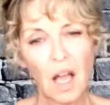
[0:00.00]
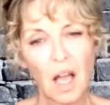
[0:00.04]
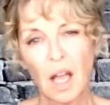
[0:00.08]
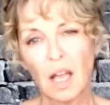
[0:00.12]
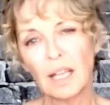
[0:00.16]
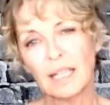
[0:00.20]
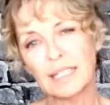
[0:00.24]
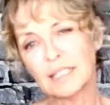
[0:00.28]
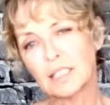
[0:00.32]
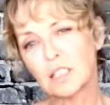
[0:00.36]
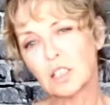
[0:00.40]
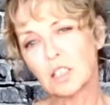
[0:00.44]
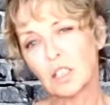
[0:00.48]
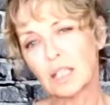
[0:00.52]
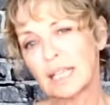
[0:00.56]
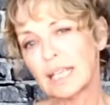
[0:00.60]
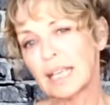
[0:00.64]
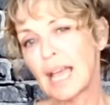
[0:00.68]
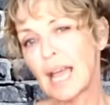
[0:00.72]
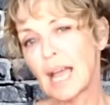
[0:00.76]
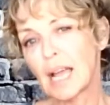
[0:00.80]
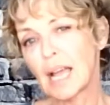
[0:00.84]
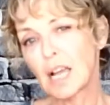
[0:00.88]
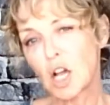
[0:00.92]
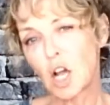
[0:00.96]
It's looking
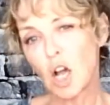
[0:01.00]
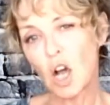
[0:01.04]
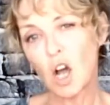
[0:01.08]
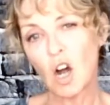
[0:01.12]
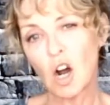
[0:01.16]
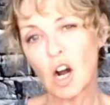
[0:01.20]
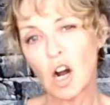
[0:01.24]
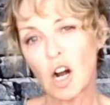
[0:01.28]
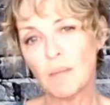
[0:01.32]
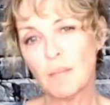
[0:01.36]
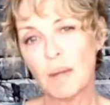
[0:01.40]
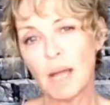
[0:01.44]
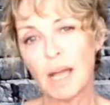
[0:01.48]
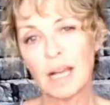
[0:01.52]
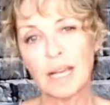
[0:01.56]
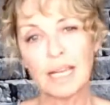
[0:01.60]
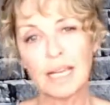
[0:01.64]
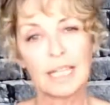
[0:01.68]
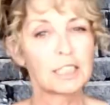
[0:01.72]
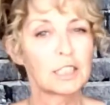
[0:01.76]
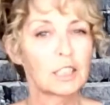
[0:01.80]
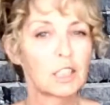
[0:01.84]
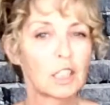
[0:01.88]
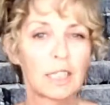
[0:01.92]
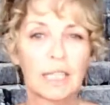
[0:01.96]
at karma.
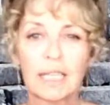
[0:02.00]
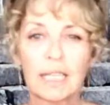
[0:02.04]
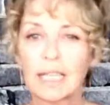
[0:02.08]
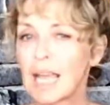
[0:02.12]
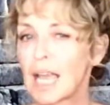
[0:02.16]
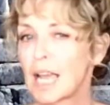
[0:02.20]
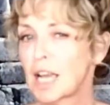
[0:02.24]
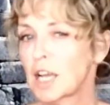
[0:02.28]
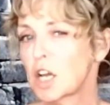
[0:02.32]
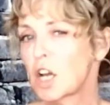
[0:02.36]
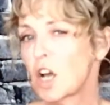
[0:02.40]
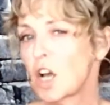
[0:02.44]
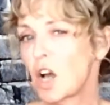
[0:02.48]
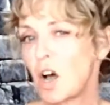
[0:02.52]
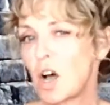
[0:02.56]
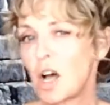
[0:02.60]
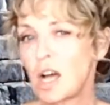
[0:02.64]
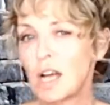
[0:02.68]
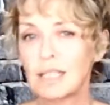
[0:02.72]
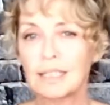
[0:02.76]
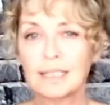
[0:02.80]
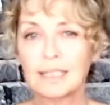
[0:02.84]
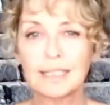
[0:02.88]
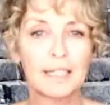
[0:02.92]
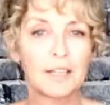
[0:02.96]
It's looking at
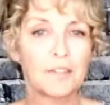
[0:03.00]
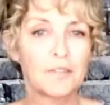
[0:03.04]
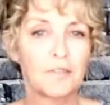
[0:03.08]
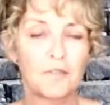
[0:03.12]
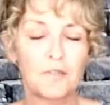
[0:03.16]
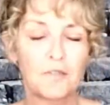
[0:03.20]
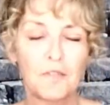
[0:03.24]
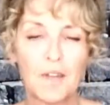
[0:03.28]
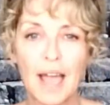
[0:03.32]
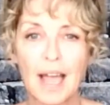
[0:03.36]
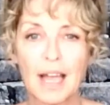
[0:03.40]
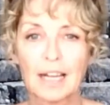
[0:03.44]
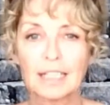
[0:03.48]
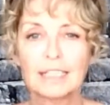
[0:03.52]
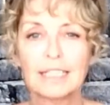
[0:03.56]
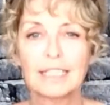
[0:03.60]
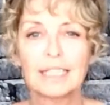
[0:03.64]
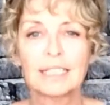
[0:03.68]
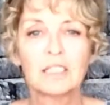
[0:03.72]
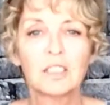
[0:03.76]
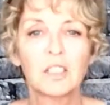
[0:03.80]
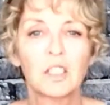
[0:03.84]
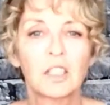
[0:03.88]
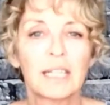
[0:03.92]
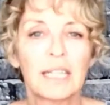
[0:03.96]
cause and effect.
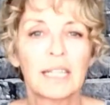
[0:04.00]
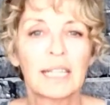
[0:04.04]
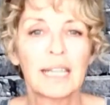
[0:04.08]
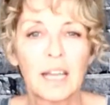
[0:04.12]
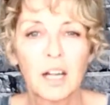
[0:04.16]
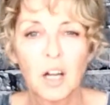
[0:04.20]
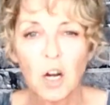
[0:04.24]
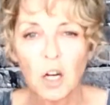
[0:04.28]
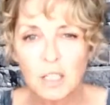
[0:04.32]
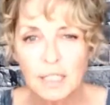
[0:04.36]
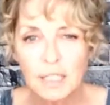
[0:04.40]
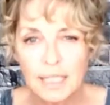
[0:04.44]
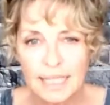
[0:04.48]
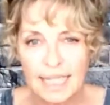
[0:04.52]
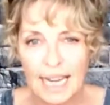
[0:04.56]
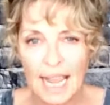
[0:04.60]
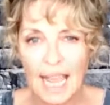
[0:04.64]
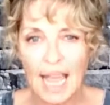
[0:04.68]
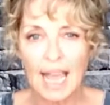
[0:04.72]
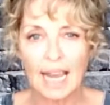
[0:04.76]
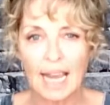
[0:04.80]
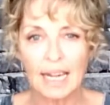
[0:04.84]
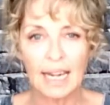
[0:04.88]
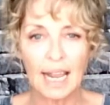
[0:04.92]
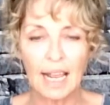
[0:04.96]
It's looking at our
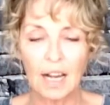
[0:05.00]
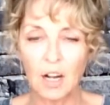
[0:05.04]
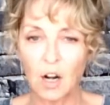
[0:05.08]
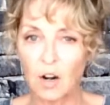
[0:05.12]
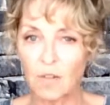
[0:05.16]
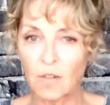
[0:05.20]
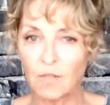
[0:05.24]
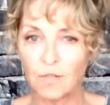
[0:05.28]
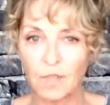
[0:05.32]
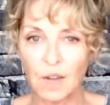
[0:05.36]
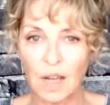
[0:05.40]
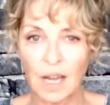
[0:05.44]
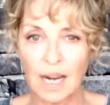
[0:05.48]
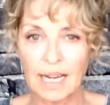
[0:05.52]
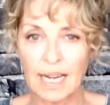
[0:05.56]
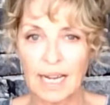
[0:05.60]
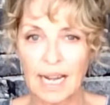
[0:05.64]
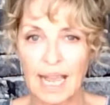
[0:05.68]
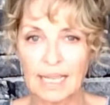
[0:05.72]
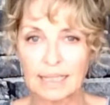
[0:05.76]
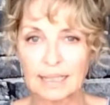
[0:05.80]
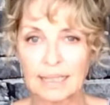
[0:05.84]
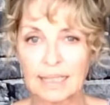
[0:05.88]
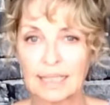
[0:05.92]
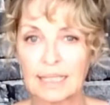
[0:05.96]
debt and our
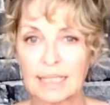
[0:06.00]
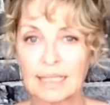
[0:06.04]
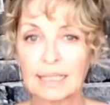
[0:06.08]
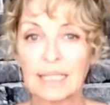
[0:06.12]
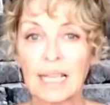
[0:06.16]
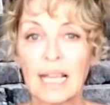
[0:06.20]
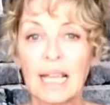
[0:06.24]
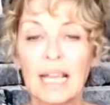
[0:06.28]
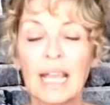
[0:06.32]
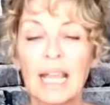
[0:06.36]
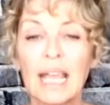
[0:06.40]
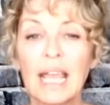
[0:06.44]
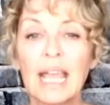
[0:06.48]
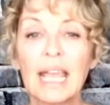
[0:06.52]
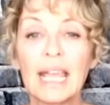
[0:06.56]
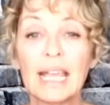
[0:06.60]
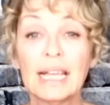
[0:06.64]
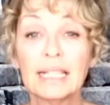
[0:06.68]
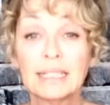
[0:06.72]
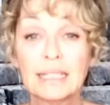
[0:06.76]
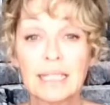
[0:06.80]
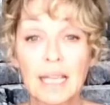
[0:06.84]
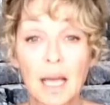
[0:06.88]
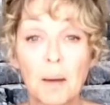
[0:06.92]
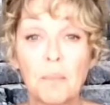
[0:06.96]
finances.
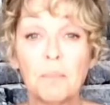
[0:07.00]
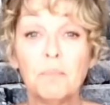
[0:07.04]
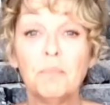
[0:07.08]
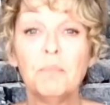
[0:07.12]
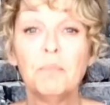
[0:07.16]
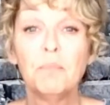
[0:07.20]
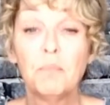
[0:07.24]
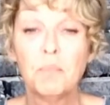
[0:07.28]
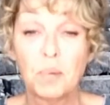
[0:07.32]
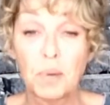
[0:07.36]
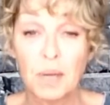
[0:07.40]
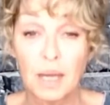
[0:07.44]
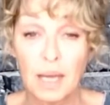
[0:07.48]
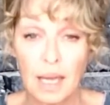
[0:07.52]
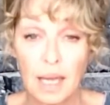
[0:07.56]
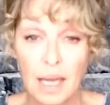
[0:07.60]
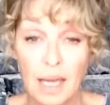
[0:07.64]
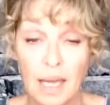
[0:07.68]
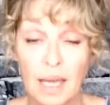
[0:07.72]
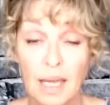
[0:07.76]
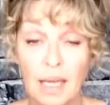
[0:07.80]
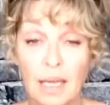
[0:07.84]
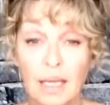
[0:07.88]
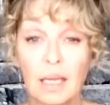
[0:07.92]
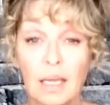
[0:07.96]
It's a
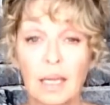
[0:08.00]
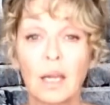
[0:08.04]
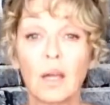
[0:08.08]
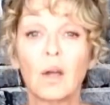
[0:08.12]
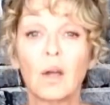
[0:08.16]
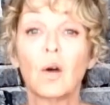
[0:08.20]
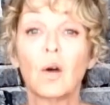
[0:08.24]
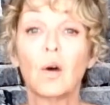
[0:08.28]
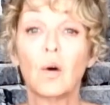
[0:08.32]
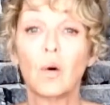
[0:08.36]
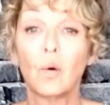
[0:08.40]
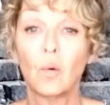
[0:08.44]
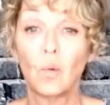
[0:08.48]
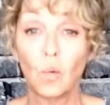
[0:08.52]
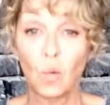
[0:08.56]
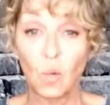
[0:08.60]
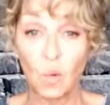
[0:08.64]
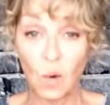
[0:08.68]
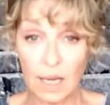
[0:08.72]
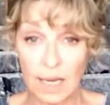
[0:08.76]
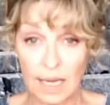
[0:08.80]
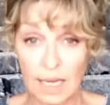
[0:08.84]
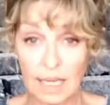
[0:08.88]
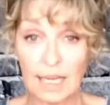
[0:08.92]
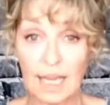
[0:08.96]
big
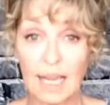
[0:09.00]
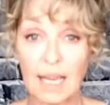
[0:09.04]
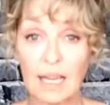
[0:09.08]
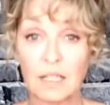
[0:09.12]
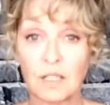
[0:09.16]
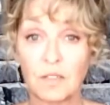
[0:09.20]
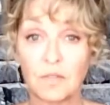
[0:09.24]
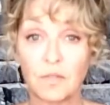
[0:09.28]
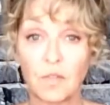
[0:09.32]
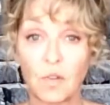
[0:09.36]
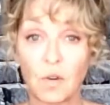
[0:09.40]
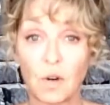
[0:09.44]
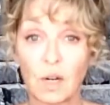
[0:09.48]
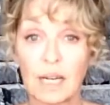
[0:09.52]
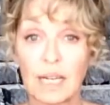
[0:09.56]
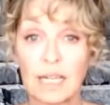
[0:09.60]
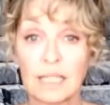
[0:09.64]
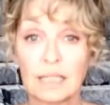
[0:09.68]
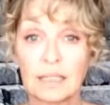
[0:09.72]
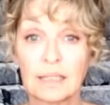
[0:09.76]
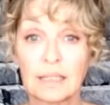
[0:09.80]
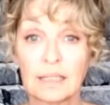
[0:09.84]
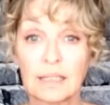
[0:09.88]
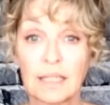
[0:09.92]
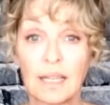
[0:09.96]
weekend for
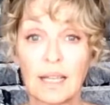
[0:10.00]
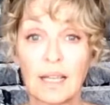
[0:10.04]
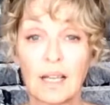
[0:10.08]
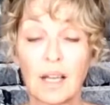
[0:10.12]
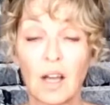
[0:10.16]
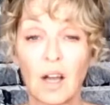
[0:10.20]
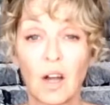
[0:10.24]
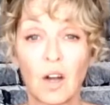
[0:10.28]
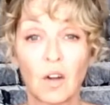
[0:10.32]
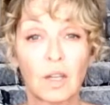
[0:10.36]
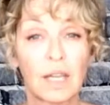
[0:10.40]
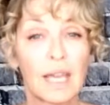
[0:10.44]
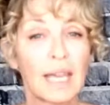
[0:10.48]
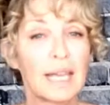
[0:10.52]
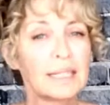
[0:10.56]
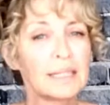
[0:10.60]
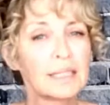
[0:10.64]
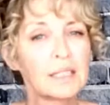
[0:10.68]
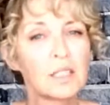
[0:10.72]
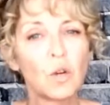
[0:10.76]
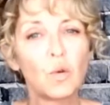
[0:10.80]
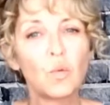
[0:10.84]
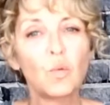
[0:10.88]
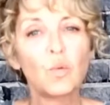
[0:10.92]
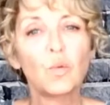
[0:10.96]
us. Okay,
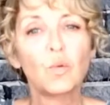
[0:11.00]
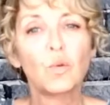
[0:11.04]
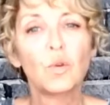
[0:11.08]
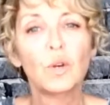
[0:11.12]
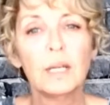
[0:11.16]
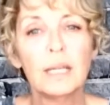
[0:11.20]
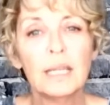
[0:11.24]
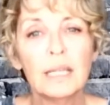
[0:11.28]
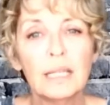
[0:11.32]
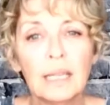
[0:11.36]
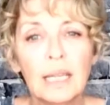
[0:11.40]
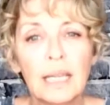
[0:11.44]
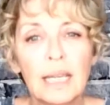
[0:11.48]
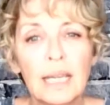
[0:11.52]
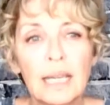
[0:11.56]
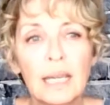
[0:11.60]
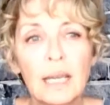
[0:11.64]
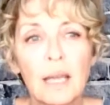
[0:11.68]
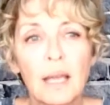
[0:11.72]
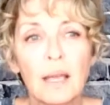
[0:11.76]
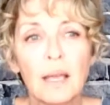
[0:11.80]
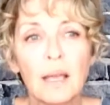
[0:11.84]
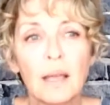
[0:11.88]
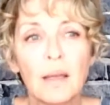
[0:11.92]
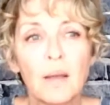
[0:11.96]
so really
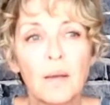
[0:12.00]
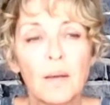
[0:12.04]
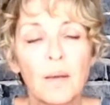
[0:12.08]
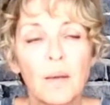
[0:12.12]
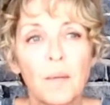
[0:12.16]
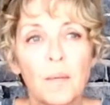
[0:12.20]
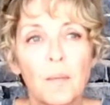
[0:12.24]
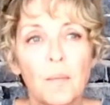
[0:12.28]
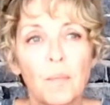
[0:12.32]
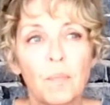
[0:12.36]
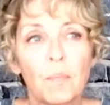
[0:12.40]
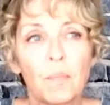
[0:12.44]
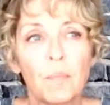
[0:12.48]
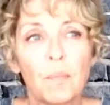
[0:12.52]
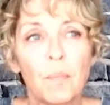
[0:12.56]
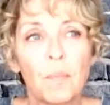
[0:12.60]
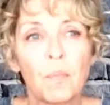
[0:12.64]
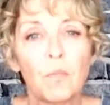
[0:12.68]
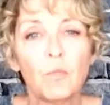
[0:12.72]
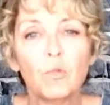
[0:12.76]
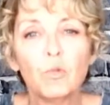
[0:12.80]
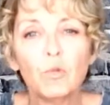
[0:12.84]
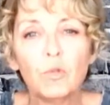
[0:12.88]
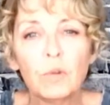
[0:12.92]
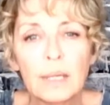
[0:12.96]

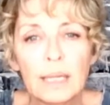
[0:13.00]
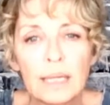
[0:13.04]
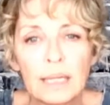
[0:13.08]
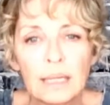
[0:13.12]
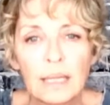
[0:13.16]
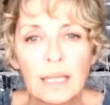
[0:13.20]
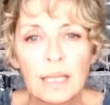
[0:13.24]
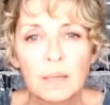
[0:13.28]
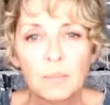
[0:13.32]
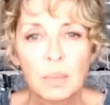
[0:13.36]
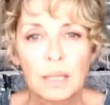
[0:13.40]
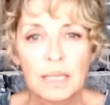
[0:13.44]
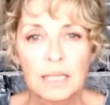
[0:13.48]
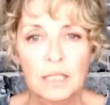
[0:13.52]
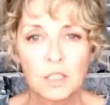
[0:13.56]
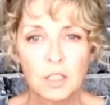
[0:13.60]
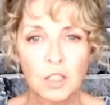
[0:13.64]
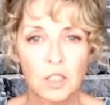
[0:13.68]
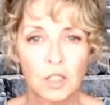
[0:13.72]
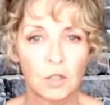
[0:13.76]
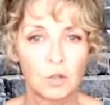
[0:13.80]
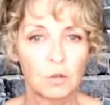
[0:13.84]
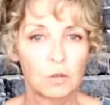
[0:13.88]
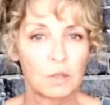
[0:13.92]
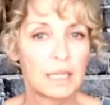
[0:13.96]
be
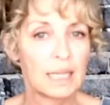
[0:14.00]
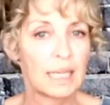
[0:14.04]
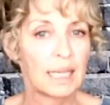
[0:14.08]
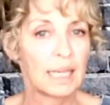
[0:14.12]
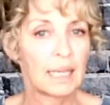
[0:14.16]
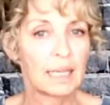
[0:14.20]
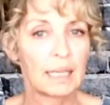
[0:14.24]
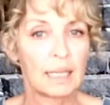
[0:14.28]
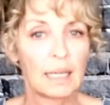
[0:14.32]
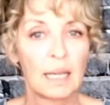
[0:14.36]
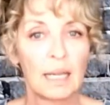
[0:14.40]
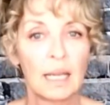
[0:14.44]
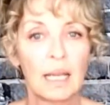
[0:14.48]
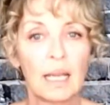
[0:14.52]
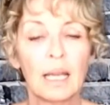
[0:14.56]
tuned in.